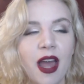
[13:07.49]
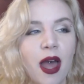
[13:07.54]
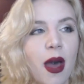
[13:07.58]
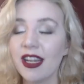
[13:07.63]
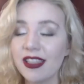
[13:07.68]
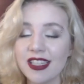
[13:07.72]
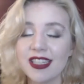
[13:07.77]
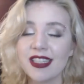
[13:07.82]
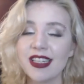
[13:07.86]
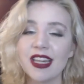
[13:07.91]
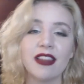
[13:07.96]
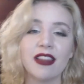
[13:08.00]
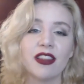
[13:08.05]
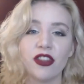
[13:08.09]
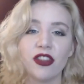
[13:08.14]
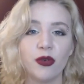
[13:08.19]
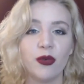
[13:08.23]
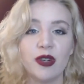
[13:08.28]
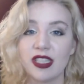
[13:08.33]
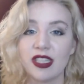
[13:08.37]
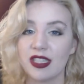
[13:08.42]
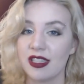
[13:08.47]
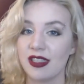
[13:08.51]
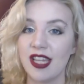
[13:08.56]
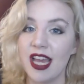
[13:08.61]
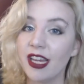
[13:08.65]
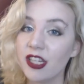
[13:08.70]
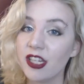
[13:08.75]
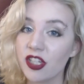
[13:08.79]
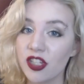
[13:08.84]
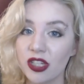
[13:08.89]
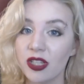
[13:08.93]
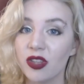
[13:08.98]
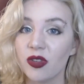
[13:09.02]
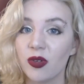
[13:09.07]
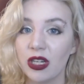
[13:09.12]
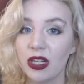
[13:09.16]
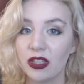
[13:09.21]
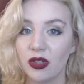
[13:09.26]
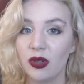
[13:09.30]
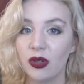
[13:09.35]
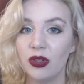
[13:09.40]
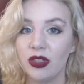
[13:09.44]
Not to say that there wasn't tension
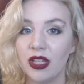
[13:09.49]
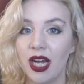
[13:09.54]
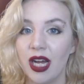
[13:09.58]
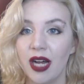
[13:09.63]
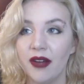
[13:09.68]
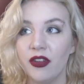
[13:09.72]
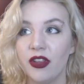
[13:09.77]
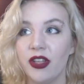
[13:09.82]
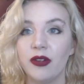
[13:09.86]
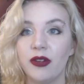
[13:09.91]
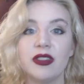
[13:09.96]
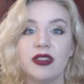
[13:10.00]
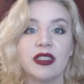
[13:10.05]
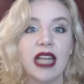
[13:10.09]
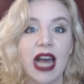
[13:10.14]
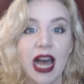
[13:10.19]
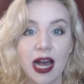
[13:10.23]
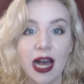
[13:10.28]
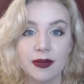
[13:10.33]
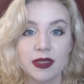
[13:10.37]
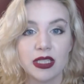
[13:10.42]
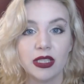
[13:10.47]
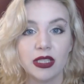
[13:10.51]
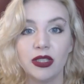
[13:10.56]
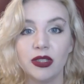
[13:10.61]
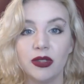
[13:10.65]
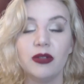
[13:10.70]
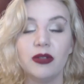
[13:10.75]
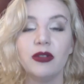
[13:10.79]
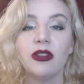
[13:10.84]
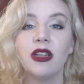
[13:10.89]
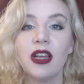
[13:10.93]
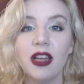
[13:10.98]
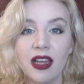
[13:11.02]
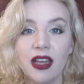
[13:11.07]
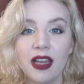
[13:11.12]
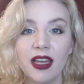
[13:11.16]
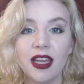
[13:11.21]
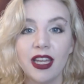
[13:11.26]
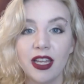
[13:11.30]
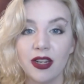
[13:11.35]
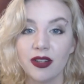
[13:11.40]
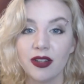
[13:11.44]
throughout the whole novel, there was absolute,
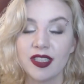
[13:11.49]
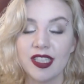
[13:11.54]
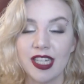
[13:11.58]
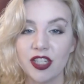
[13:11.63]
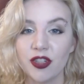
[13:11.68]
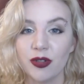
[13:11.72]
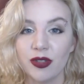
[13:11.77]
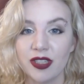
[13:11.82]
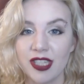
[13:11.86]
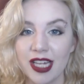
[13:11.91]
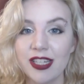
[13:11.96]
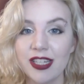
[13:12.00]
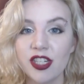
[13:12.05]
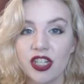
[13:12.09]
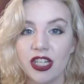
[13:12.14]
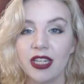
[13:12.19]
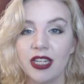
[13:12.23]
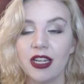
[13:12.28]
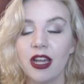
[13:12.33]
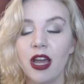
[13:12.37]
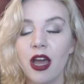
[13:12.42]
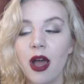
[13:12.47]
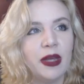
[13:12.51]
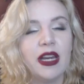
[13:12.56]
you know, sexual tension.